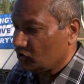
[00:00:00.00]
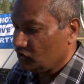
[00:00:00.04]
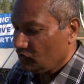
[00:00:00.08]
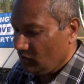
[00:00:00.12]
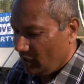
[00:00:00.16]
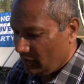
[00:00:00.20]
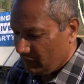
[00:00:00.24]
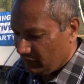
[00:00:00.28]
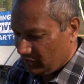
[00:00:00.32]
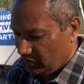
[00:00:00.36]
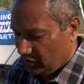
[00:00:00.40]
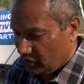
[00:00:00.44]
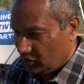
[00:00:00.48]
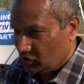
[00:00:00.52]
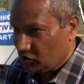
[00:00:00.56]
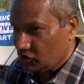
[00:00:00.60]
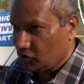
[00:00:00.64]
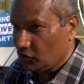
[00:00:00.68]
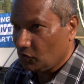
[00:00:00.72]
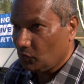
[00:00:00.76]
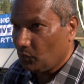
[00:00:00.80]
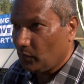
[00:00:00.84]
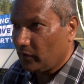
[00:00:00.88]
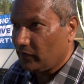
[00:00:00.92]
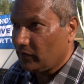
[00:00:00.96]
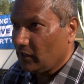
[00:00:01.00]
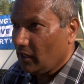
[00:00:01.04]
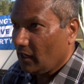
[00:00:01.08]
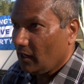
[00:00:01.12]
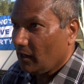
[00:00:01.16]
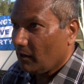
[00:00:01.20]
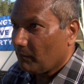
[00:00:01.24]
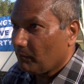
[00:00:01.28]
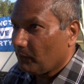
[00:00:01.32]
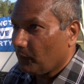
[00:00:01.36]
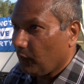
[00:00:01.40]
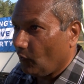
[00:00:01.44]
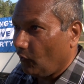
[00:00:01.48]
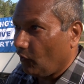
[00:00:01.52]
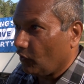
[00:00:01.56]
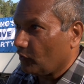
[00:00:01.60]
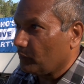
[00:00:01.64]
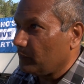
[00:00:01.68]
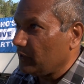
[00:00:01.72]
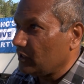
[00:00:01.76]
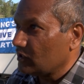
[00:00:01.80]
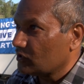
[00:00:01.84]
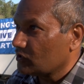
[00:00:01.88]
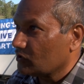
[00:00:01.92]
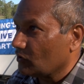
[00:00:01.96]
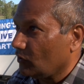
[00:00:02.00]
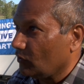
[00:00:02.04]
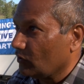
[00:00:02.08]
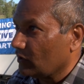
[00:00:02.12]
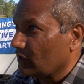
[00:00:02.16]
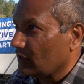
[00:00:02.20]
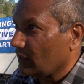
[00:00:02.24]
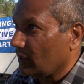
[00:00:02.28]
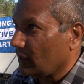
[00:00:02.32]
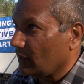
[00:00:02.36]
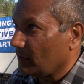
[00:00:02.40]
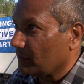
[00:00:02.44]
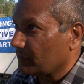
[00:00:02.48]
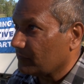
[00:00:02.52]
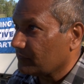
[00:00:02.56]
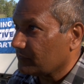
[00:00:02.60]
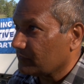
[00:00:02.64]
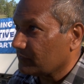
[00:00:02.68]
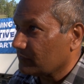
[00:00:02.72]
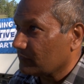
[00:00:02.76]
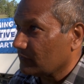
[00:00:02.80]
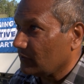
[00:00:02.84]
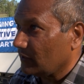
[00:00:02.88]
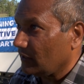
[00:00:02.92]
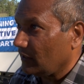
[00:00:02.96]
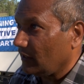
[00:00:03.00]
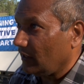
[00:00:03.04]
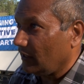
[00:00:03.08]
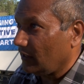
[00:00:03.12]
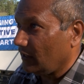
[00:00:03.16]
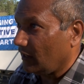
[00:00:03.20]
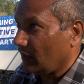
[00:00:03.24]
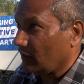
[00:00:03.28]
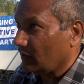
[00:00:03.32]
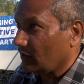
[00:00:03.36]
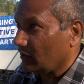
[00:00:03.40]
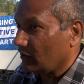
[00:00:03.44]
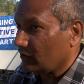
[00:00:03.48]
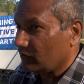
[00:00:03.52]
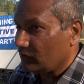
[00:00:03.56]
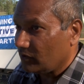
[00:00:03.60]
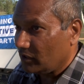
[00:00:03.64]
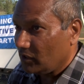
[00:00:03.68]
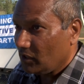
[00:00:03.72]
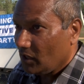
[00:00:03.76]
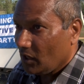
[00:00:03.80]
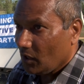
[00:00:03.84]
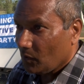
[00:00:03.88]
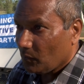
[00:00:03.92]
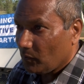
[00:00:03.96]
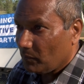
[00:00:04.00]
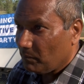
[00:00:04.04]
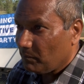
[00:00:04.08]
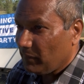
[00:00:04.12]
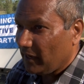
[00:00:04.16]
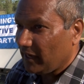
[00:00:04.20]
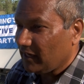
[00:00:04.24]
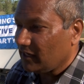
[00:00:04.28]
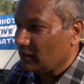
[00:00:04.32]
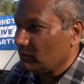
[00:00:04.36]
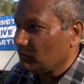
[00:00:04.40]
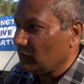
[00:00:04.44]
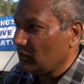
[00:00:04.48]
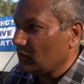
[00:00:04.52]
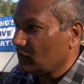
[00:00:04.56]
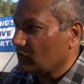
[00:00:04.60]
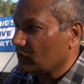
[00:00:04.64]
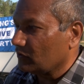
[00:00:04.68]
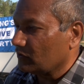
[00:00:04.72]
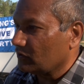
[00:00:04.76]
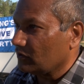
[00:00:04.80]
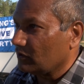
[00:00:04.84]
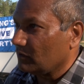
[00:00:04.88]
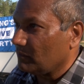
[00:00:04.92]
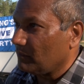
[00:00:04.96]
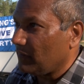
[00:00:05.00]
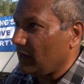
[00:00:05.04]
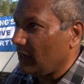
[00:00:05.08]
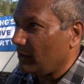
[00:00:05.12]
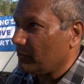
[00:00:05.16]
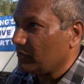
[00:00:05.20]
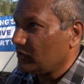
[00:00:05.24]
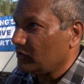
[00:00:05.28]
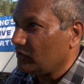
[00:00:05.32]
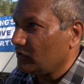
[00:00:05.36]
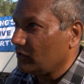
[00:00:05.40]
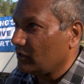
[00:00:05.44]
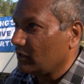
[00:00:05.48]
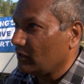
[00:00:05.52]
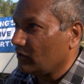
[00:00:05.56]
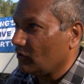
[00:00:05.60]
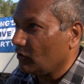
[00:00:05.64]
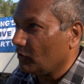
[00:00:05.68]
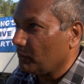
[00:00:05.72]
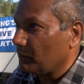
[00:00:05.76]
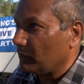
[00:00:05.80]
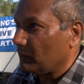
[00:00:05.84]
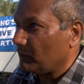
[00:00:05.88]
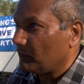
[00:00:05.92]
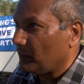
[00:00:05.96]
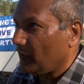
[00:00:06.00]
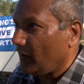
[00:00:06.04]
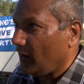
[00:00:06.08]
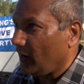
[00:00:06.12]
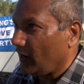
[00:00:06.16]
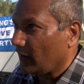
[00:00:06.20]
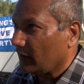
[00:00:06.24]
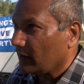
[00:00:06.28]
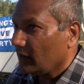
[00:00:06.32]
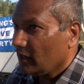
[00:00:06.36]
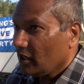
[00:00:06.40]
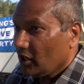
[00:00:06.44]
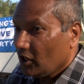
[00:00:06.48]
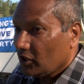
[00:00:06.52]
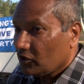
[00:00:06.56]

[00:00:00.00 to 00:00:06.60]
Do you have an issue with pork being sold in our country, with bacon being cooked on a barbecue in an open park?